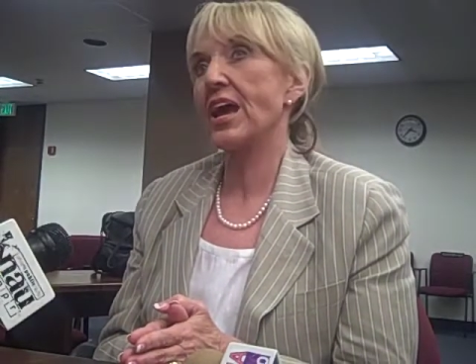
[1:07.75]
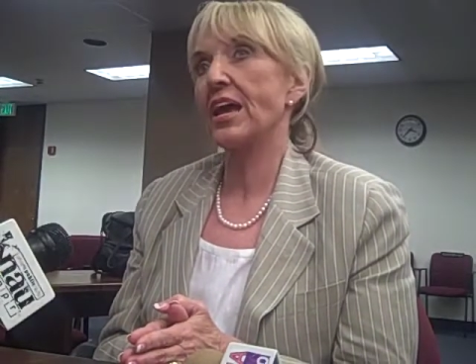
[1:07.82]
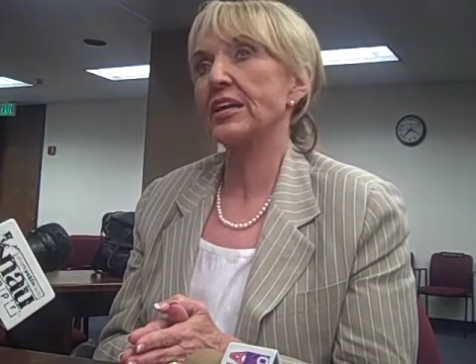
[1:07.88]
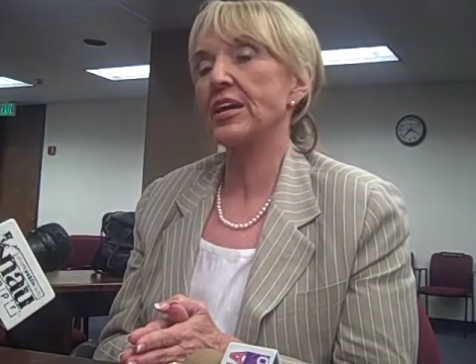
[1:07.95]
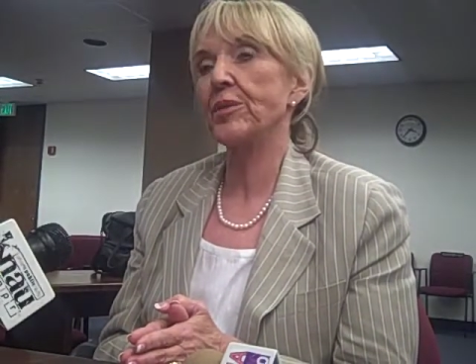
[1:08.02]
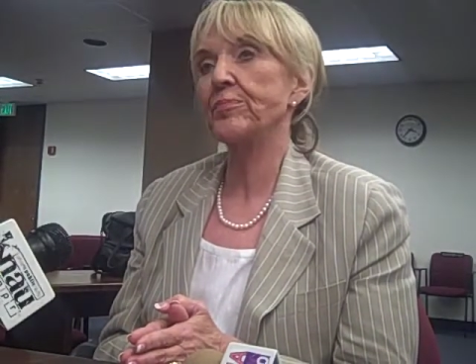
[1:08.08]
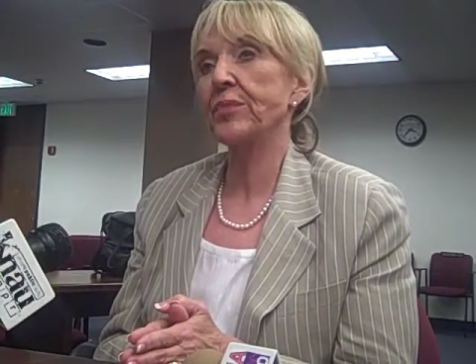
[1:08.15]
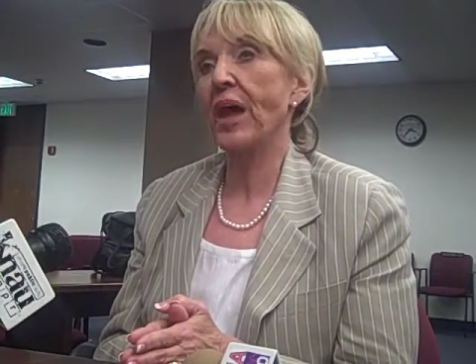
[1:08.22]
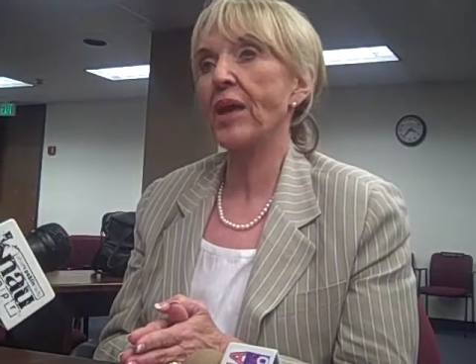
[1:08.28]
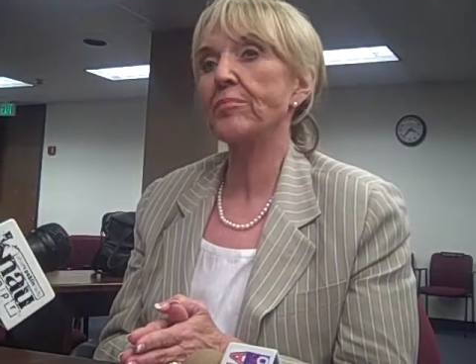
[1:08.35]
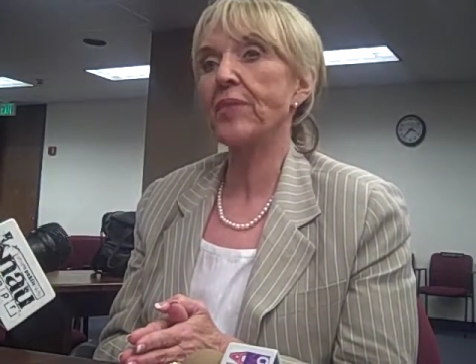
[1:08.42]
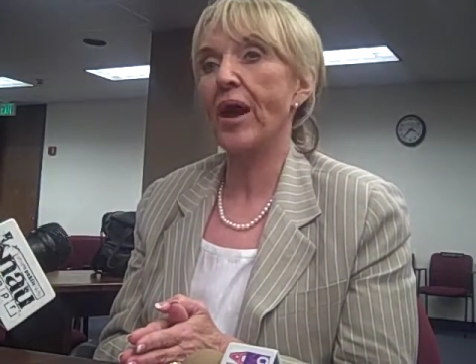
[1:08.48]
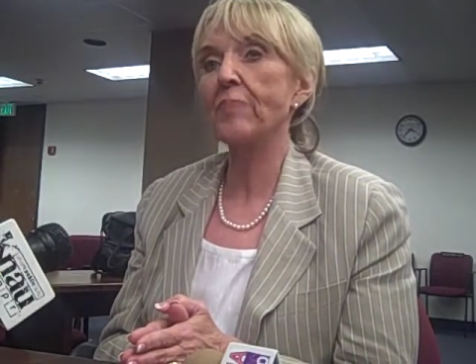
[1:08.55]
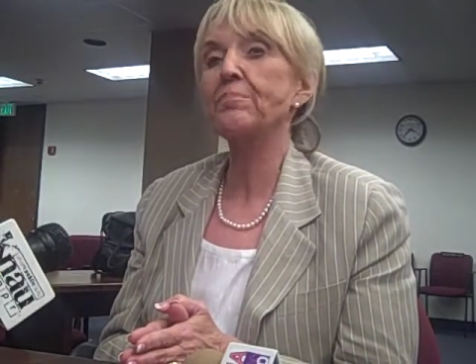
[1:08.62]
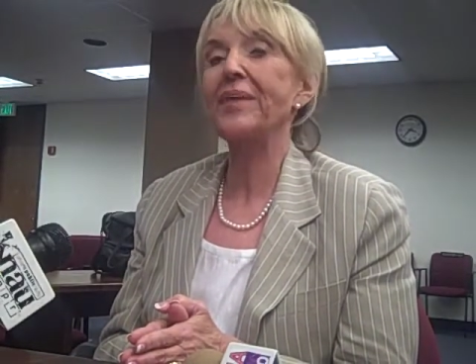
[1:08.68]
And
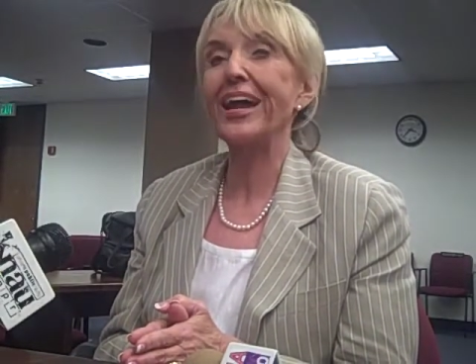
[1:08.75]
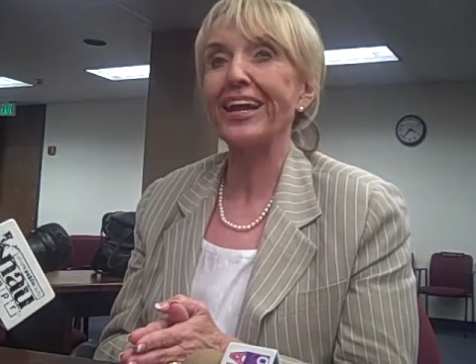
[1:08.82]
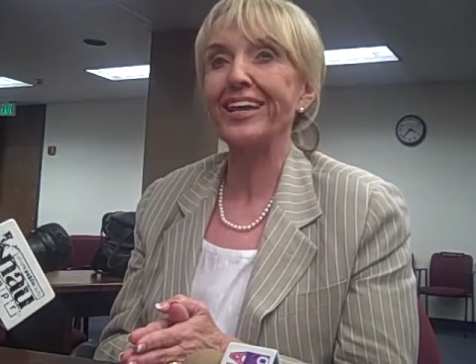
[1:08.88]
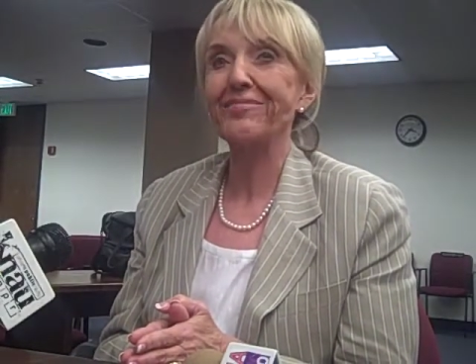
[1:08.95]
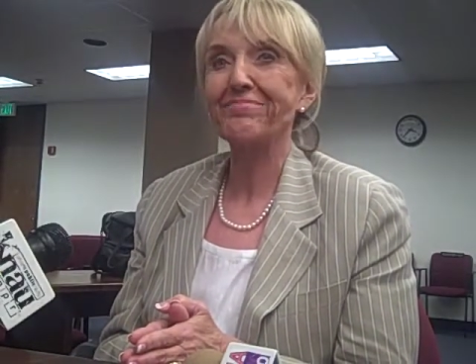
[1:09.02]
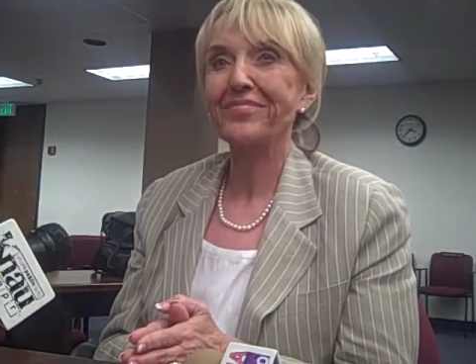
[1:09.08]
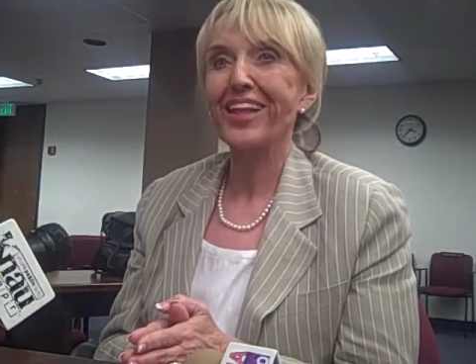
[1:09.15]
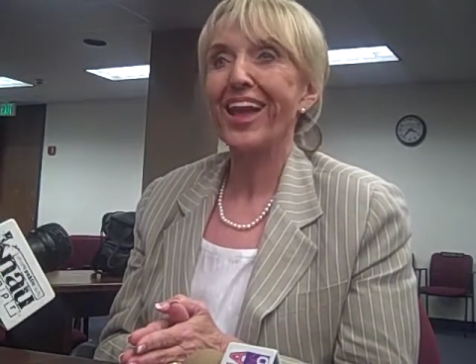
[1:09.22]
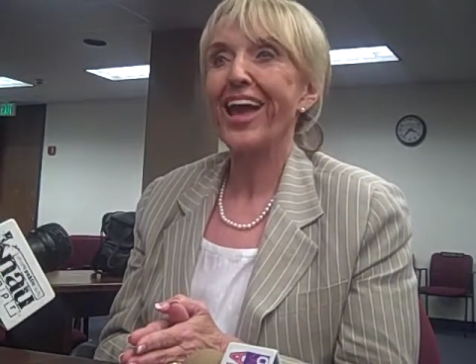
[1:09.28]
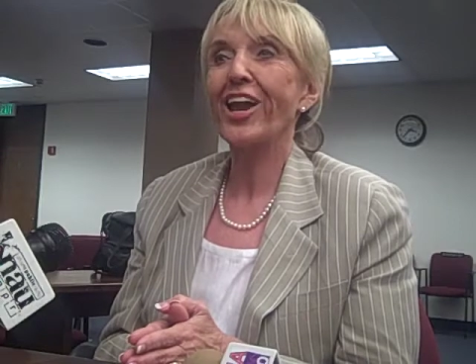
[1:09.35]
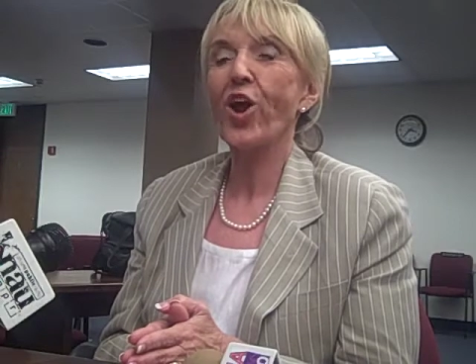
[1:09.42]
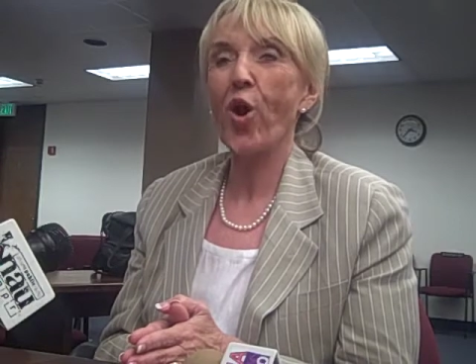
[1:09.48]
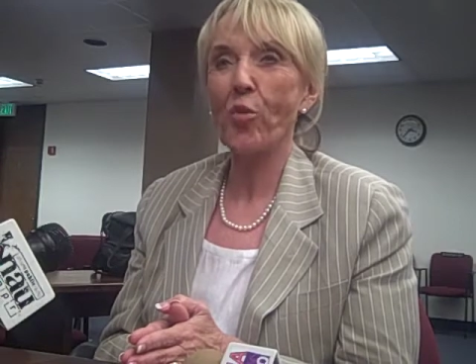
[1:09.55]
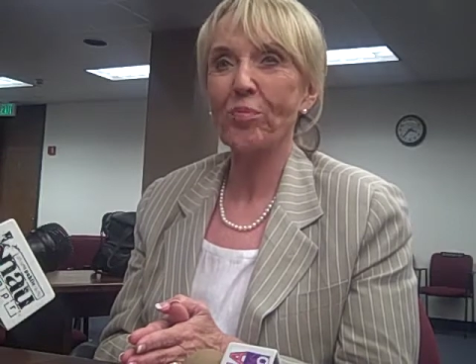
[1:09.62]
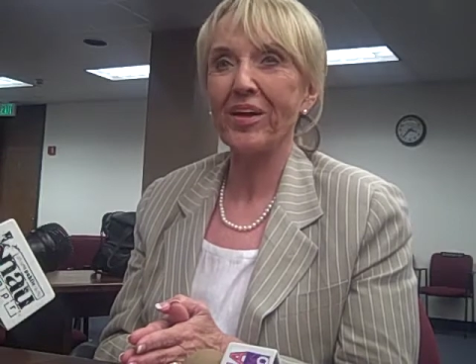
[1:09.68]
I'm betting and
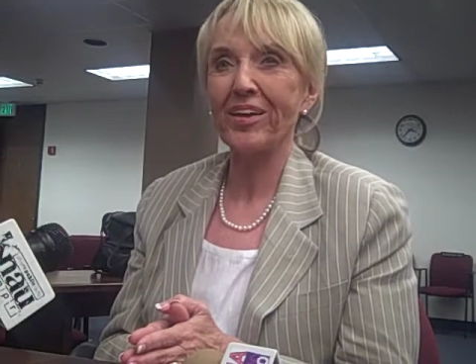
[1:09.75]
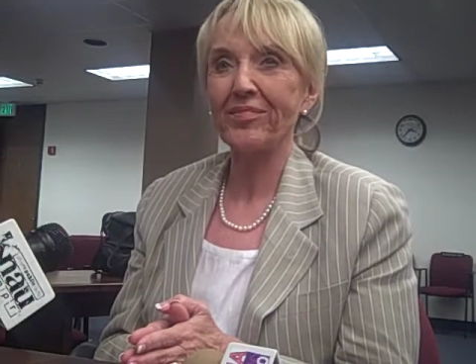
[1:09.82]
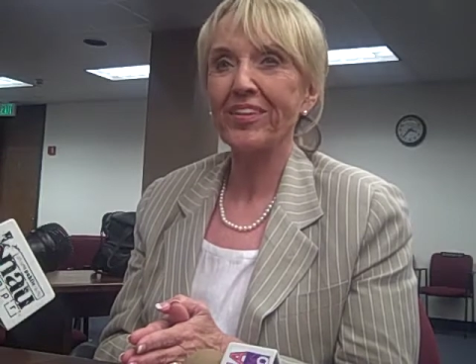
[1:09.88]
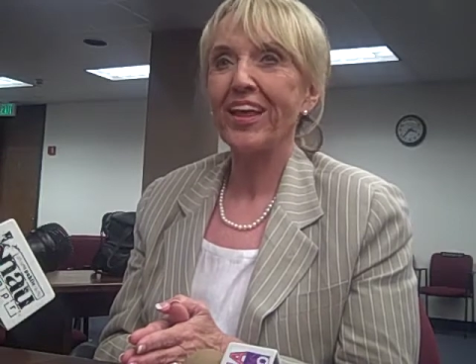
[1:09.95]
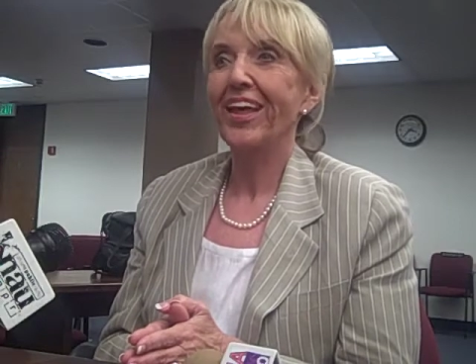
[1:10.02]
hoping